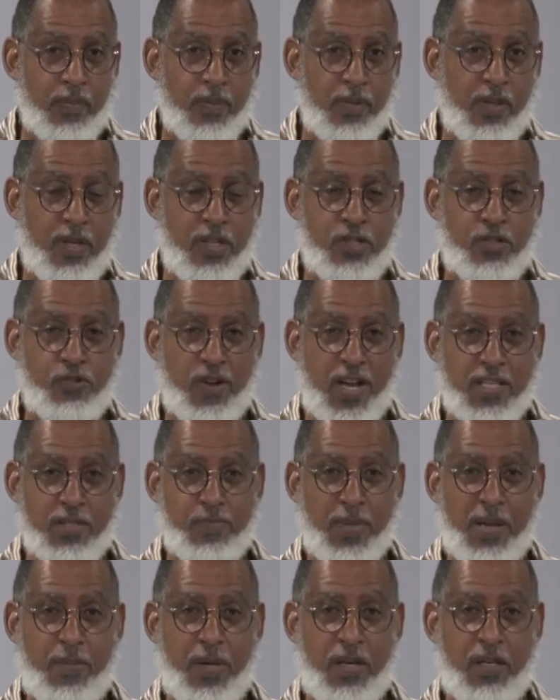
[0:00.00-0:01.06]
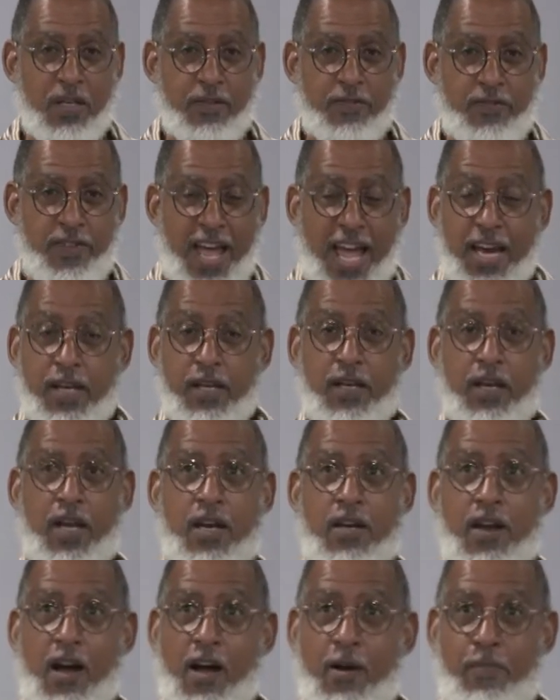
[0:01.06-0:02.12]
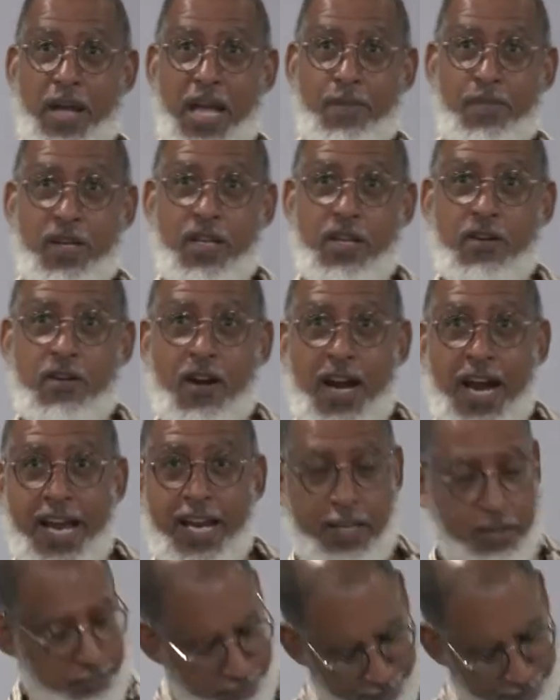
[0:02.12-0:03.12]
this dress make me look fat? No, baby, you all right.